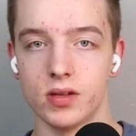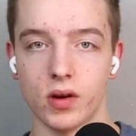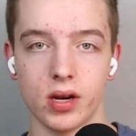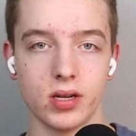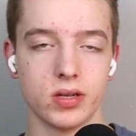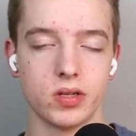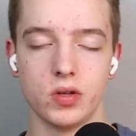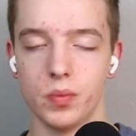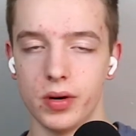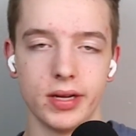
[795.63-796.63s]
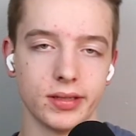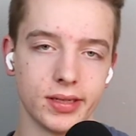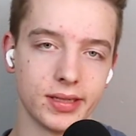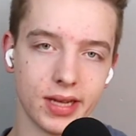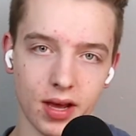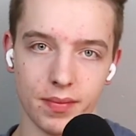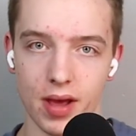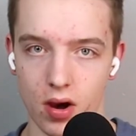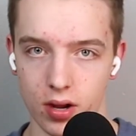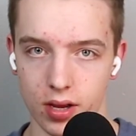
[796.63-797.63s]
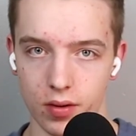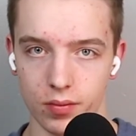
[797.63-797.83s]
so I can just super easily sync up that audio.